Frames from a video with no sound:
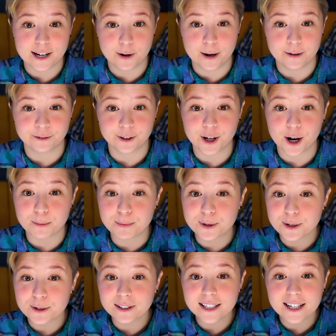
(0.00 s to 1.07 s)
however, are
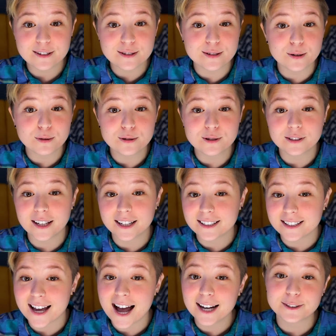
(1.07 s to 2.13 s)
purely a social
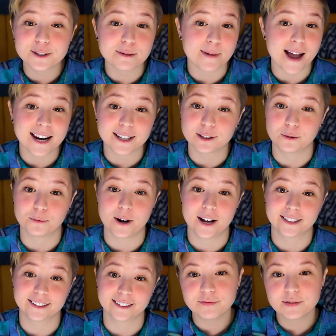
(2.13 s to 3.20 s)
and not grammatical one.
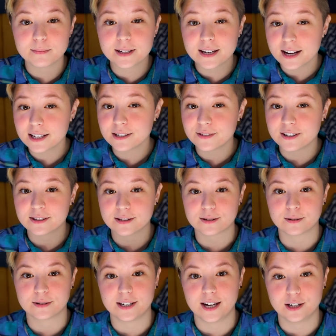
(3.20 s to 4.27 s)
Often because of these
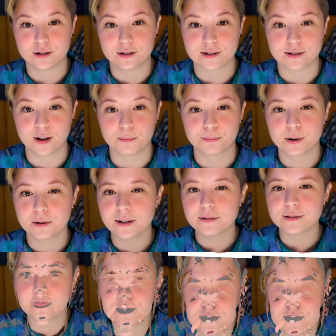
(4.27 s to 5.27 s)
associations, though, pronouns